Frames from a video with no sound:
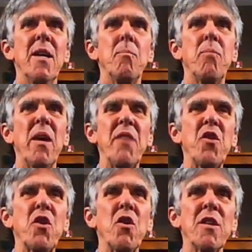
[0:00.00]
But if
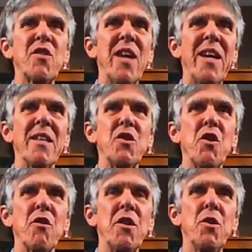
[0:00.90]
you're going to say that
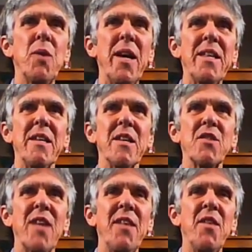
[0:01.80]
you're a new
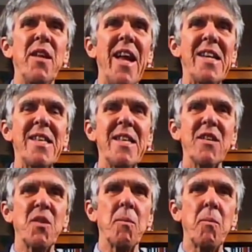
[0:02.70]
atheist and that
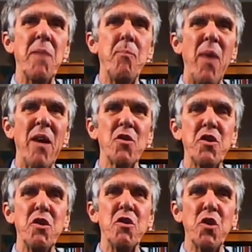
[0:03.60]
atheism compels
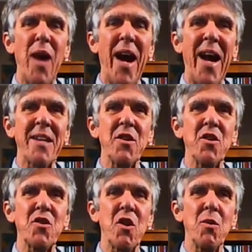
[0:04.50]
you to act in
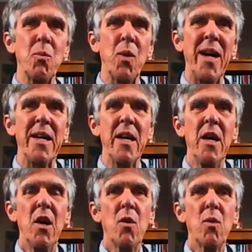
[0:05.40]
a certain way,
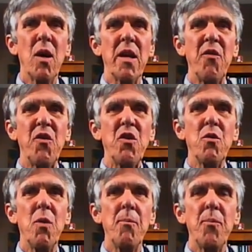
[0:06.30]
well, if
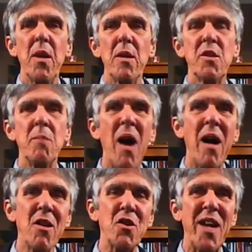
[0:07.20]
you
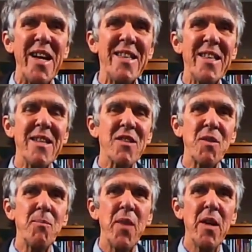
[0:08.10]
demolish
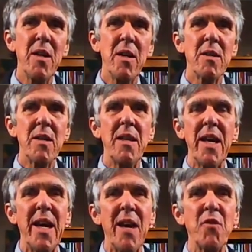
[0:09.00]
atheism, then
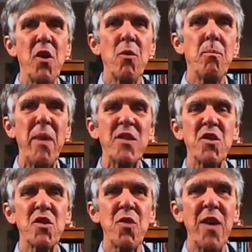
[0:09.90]
they have no
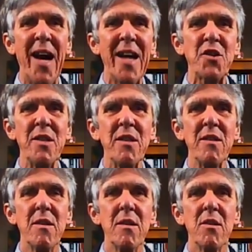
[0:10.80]
basis for action.
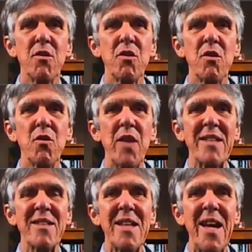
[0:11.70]
So
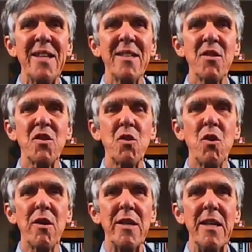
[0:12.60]
that's the end of the
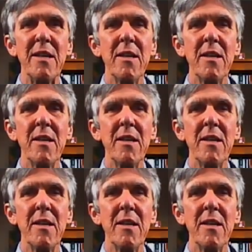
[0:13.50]
story.